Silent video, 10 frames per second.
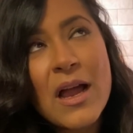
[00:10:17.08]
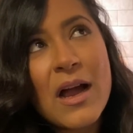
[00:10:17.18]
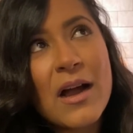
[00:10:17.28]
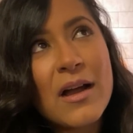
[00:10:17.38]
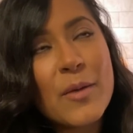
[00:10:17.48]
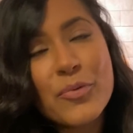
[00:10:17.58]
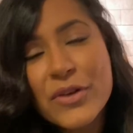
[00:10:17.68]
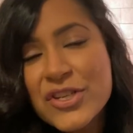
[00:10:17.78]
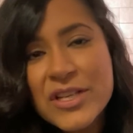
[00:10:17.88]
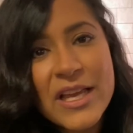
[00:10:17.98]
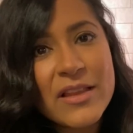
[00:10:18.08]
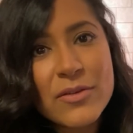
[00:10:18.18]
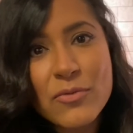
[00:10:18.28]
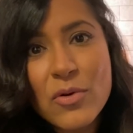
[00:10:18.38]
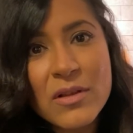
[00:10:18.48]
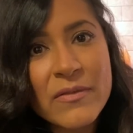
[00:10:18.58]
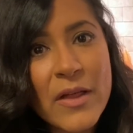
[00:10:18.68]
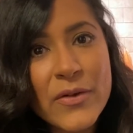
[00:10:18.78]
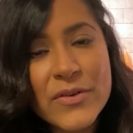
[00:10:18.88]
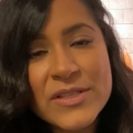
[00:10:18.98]
appreciate the role of
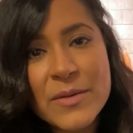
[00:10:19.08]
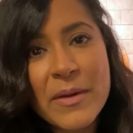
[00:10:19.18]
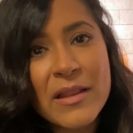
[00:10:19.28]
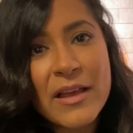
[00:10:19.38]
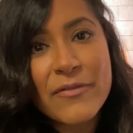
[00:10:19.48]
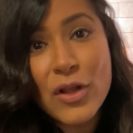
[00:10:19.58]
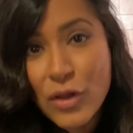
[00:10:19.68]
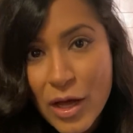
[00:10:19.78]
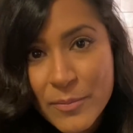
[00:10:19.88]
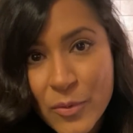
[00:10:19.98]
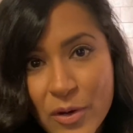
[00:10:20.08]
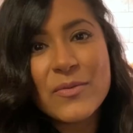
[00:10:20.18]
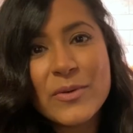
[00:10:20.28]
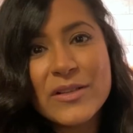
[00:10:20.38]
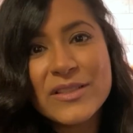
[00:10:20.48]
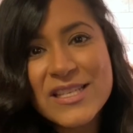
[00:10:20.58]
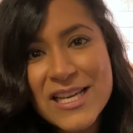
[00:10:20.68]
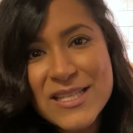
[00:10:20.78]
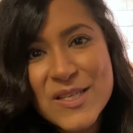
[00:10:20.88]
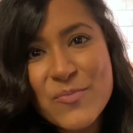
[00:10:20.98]
others in my life a lot more. We'll
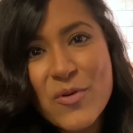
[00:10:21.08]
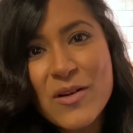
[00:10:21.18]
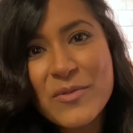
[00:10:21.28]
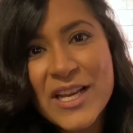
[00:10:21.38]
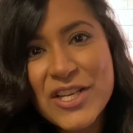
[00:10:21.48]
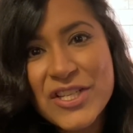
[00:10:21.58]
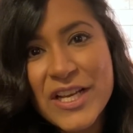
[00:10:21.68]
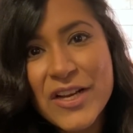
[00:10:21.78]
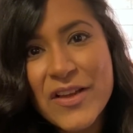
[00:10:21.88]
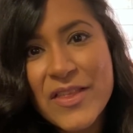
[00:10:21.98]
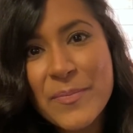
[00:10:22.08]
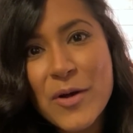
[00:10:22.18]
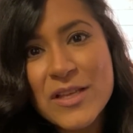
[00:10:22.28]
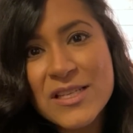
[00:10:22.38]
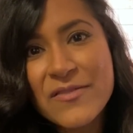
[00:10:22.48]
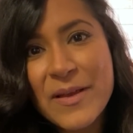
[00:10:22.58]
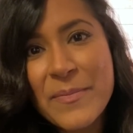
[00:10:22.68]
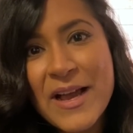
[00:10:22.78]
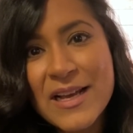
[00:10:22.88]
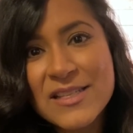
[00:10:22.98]
discuss this more when I share the positive
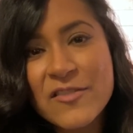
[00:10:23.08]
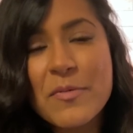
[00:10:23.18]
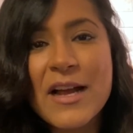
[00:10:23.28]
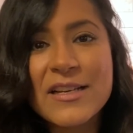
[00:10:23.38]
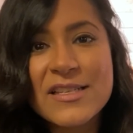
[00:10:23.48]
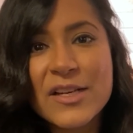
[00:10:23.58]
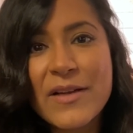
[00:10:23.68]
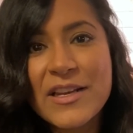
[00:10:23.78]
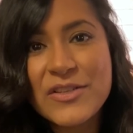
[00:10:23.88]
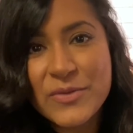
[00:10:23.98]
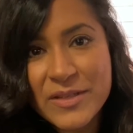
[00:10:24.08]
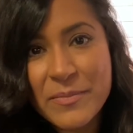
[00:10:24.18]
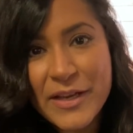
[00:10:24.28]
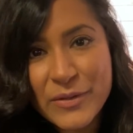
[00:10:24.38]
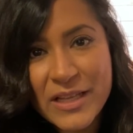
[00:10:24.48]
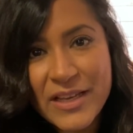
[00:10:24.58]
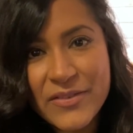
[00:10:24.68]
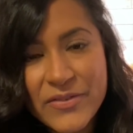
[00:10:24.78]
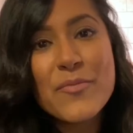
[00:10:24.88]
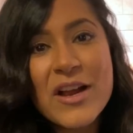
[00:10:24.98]
impacts of practicing gratitude in my own life.
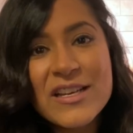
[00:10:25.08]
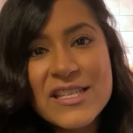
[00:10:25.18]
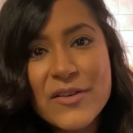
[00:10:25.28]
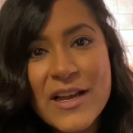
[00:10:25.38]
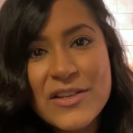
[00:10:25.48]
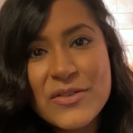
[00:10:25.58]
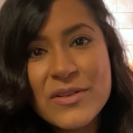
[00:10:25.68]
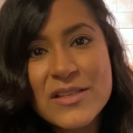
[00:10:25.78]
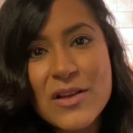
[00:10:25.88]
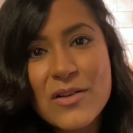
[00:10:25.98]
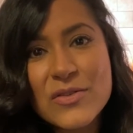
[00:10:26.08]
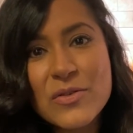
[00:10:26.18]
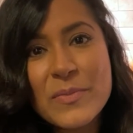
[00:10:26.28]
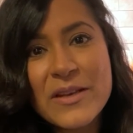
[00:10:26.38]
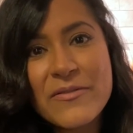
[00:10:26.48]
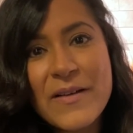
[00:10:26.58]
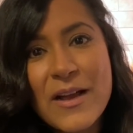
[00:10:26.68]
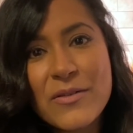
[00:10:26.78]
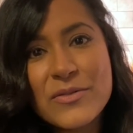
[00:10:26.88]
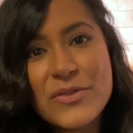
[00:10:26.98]
Practicing gratitude has also been
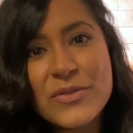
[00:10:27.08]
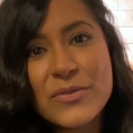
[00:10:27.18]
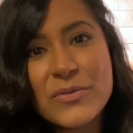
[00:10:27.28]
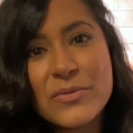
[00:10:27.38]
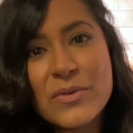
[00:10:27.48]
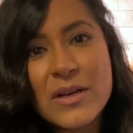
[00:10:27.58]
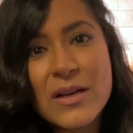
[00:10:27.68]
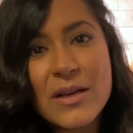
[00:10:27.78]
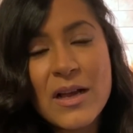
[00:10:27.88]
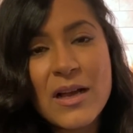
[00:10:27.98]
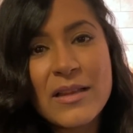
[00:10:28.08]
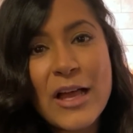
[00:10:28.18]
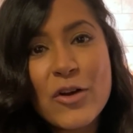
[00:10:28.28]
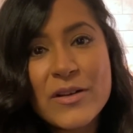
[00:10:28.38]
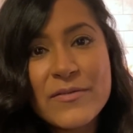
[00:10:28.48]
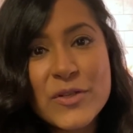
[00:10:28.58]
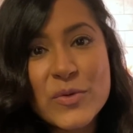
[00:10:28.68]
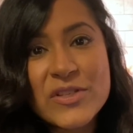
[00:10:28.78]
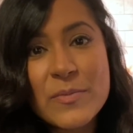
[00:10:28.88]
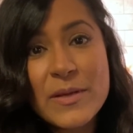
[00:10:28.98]
found to allow
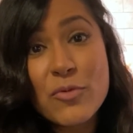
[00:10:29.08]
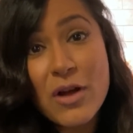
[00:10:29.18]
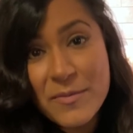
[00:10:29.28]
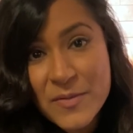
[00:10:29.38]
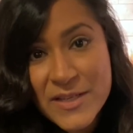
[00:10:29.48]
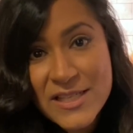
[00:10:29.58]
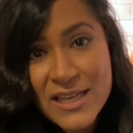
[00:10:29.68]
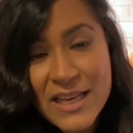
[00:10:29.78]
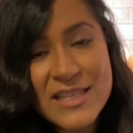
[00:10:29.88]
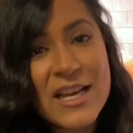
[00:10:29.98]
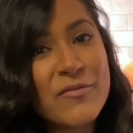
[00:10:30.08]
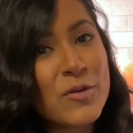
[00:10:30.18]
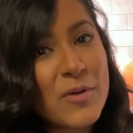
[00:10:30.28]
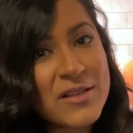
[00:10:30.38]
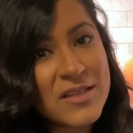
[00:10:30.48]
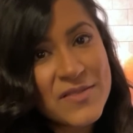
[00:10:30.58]
individuals to be more optimistic and to have more positive